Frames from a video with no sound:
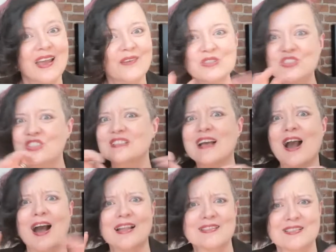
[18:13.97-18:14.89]
It was just
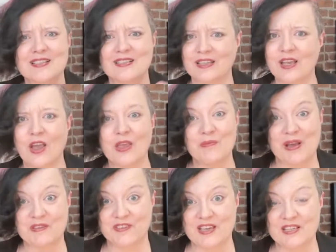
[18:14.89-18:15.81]
constantly in
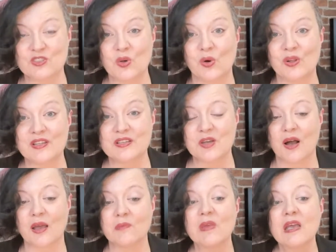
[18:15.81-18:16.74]
my face all the
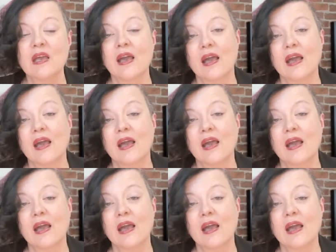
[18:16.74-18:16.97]
time.